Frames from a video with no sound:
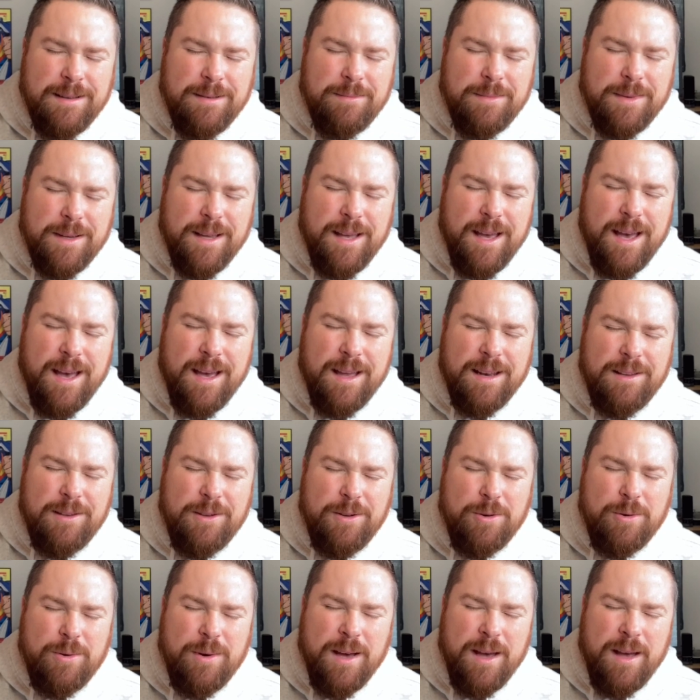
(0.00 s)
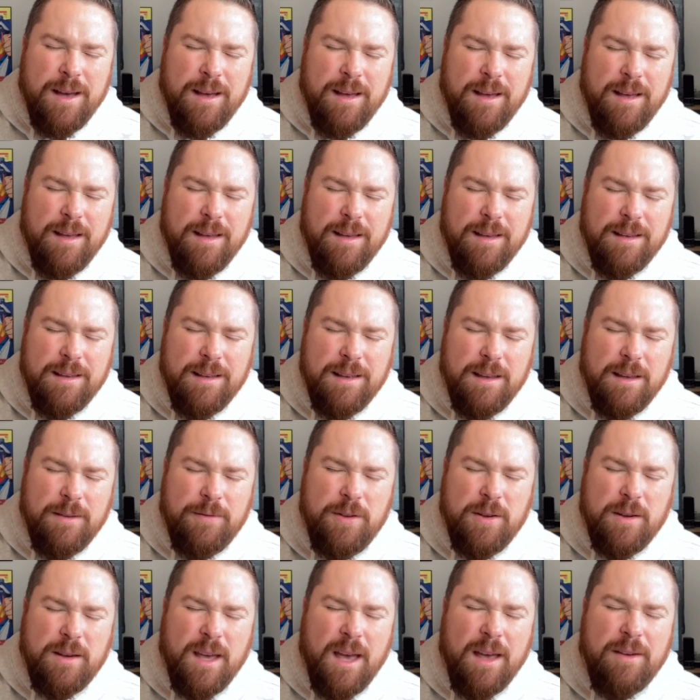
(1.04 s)
But God, you, uh,
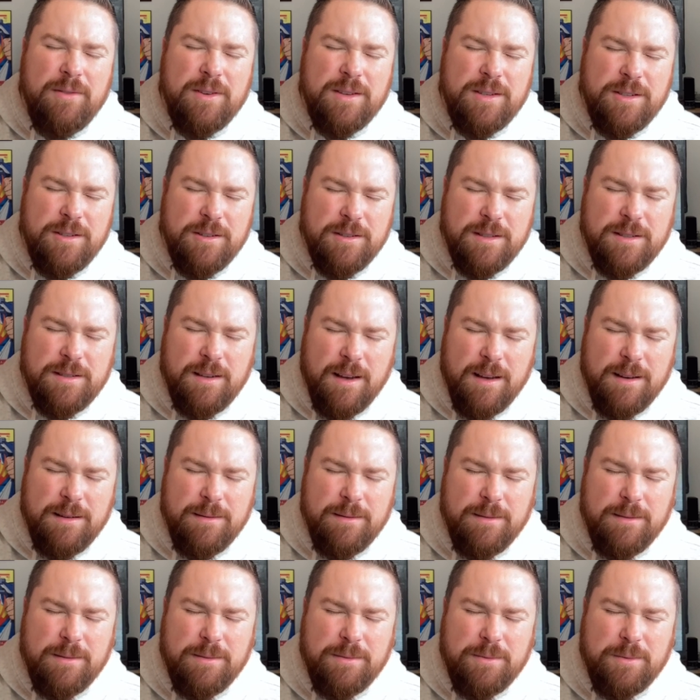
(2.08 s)
if you gave us your son,